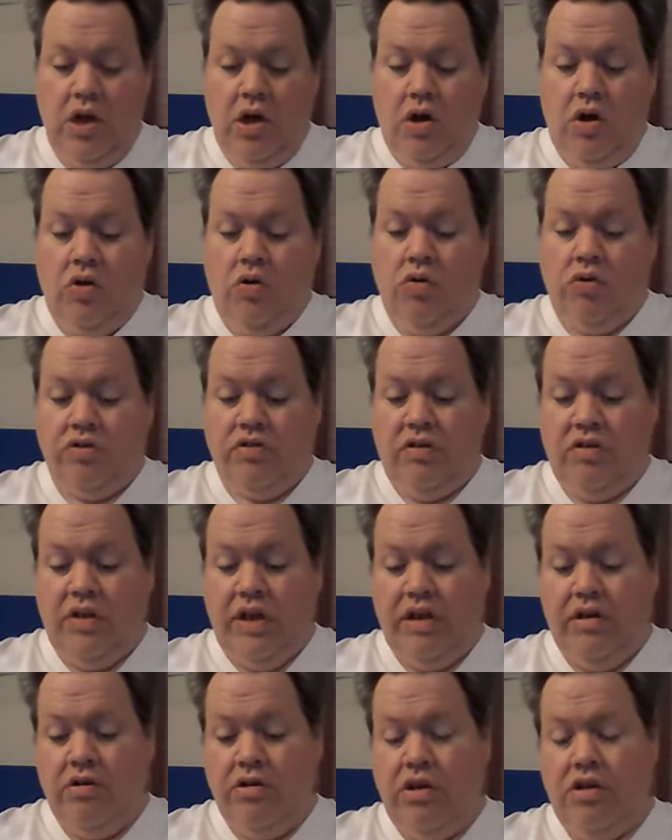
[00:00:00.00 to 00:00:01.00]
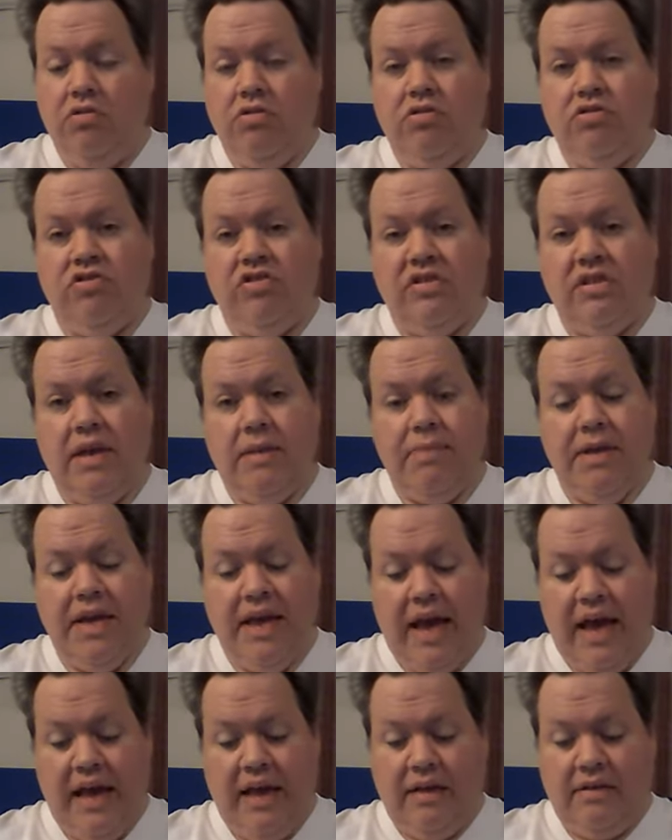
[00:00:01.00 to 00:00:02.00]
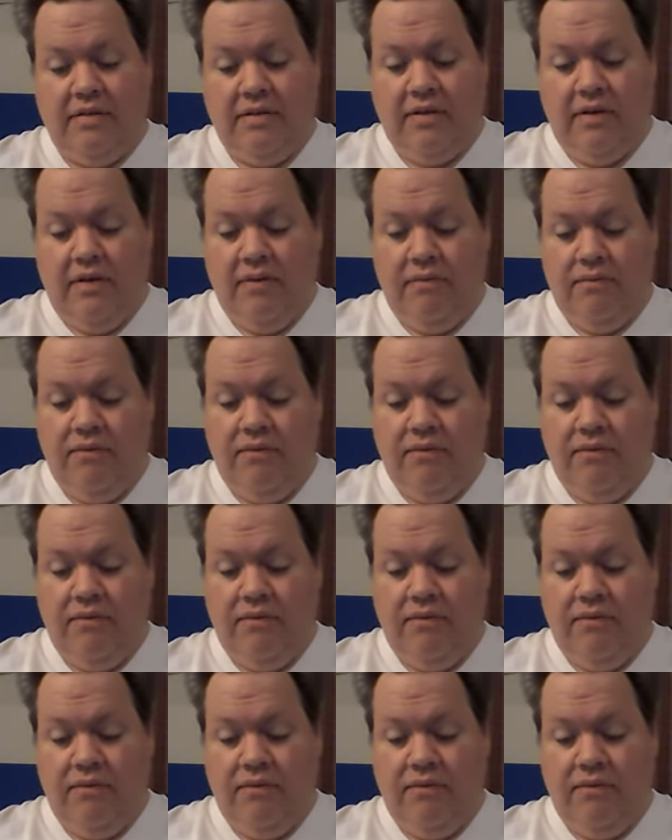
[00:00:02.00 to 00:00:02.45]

Of course, in later years, CBS,